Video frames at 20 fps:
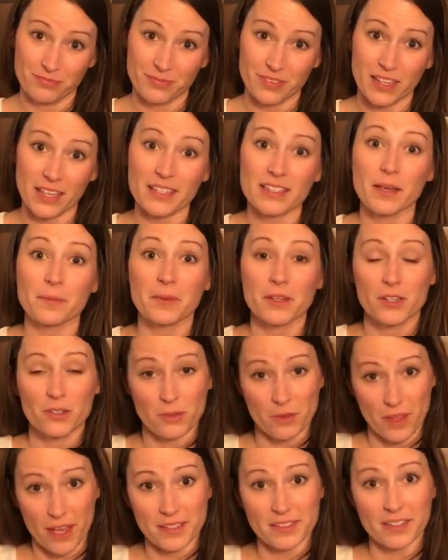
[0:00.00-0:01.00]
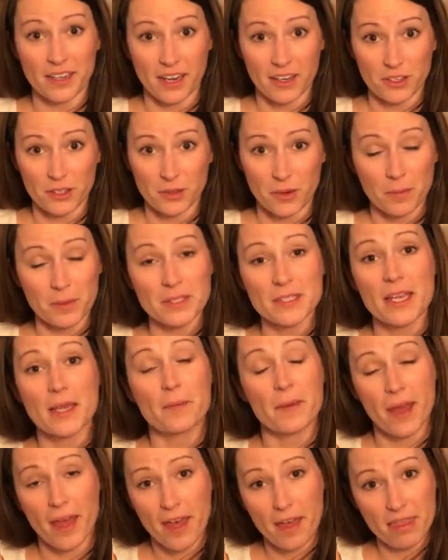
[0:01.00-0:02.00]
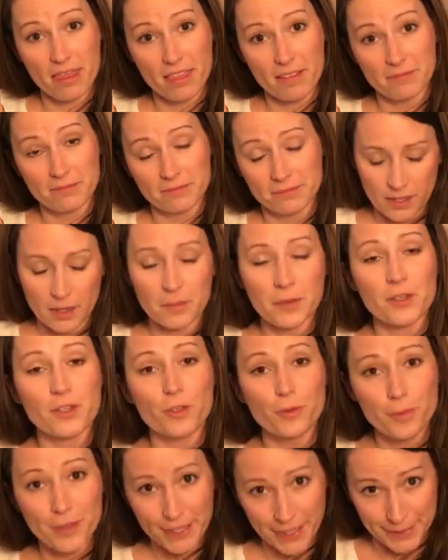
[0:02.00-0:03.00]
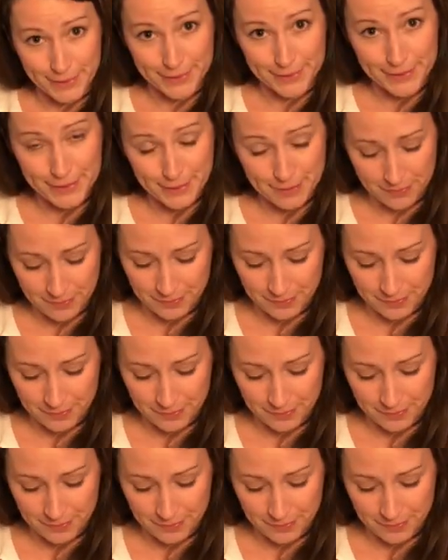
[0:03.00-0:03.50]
because I'm going to do that tonight too. I'm going to take a bath. I'm going to do my nails.